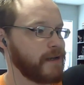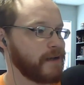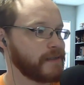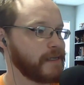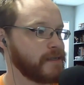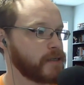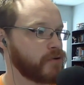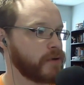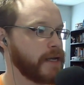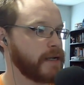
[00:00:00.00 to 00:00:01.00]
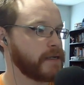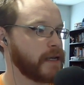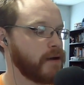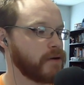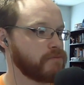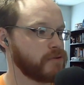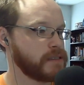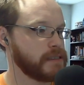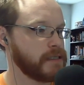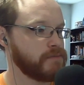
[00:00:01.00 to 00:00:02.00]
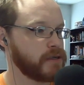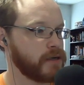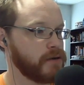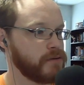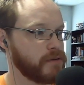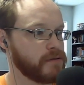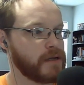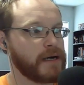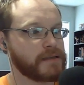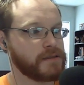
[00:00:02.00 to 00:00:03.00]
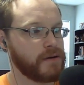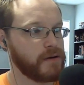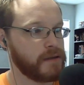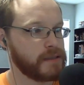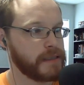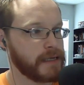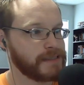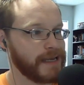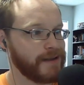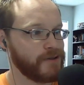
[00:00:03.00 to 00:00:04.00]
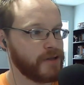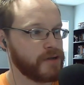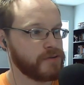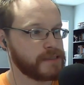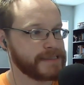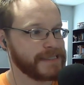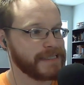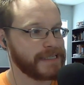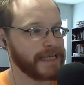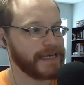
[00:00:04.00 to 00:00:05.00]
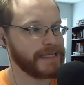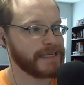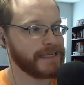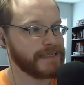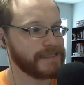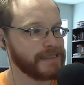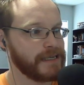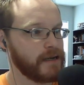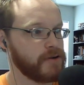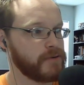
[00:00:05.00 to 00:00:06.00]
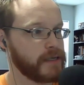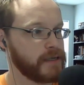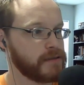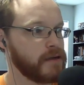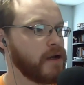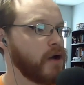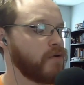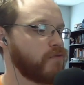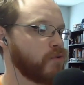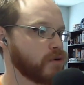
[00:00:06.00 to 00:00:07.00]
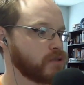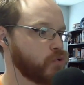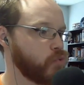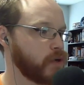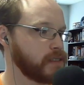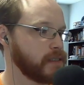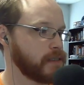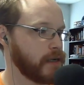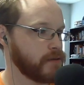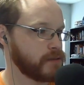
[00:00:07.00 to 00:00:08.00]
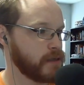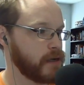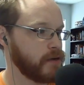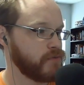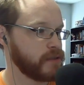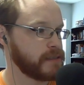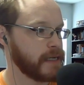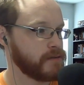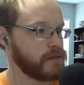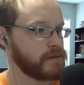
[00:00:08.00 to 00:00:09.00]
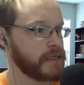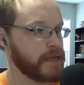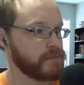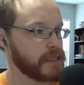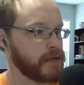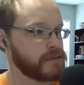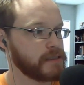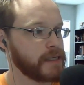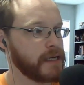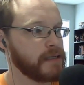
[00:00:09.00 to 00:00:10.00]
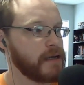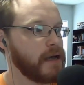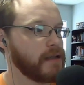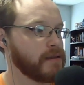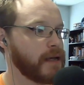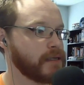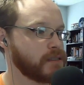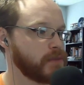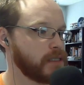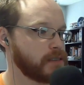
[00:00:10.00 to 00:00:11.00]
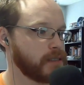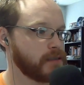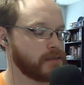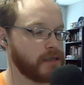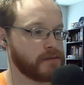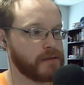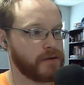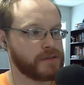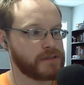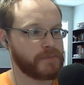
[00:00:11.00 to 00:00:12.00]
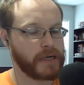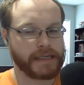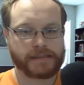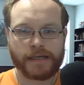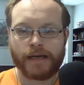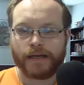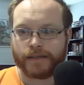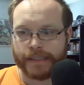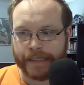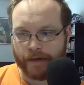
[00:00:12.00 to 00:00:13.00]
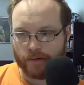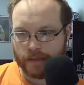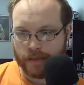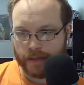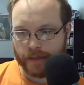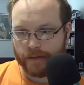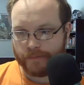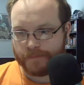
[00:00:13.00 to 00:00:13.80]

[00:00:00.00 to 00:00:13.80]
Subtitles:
Again, create an account and redeem code LOCKEDON. That's LOCKEDON for $20 off. Download Game Time today. Last minute tickets, lowest price guaranteed.